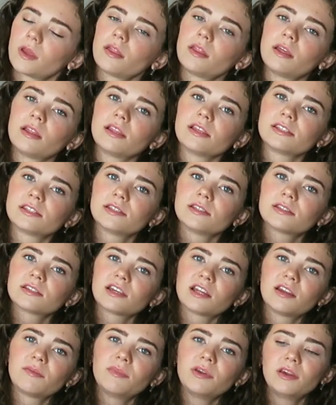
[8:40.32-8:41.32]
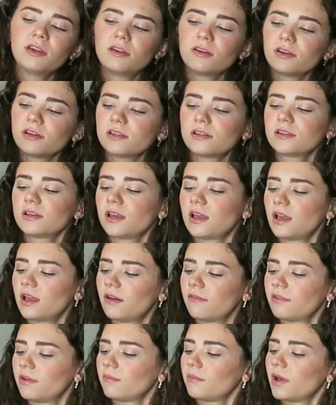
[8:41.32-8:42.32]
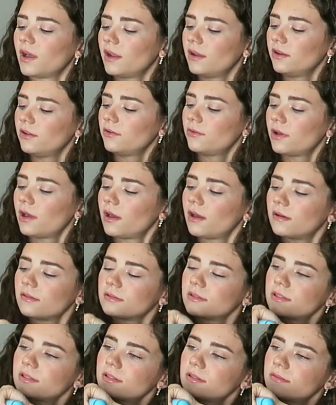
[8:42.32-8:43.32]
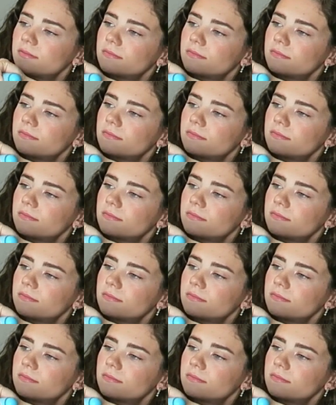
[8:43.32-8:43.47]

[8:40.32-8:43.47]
I think this is gonna be good to have at my new house.